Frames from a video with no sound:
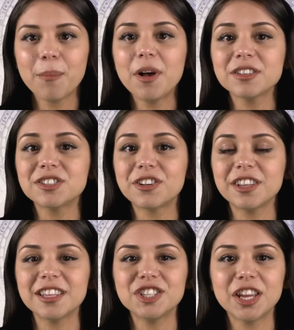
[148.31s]
Paul
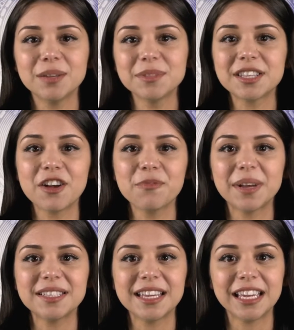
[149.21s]
started the chain himself
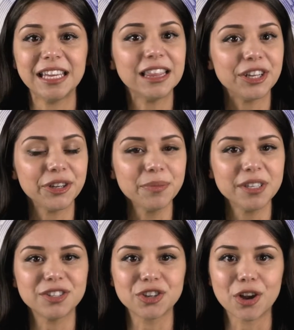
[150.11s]
by saying Ethereum
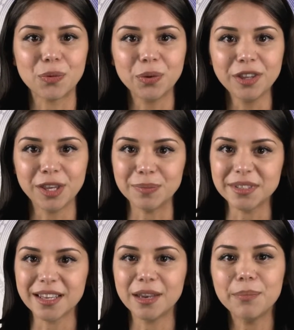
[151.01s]
is John
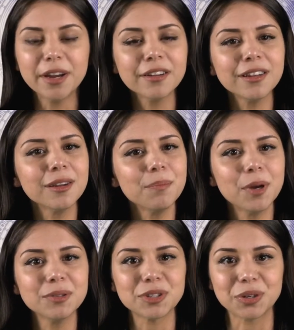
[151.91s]
Williams, an American
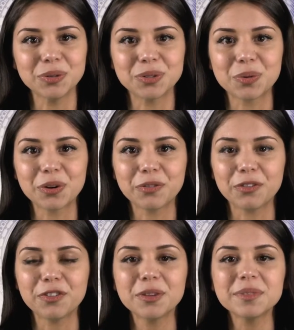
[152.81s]
composer who scored for
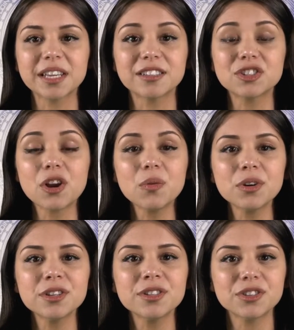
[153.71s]
films like Star
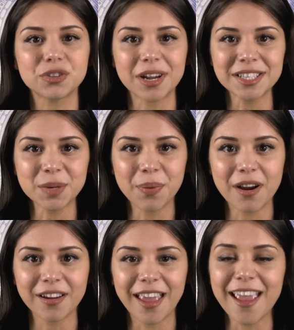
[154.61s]
Wars, Jurassic
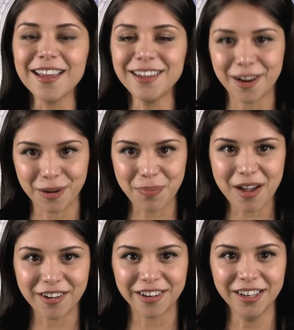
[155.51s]
Park, and Harry
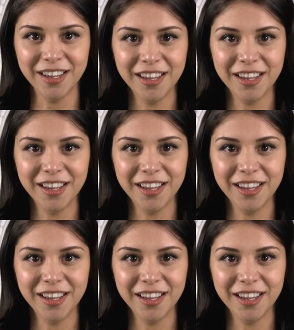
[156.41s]
Potter.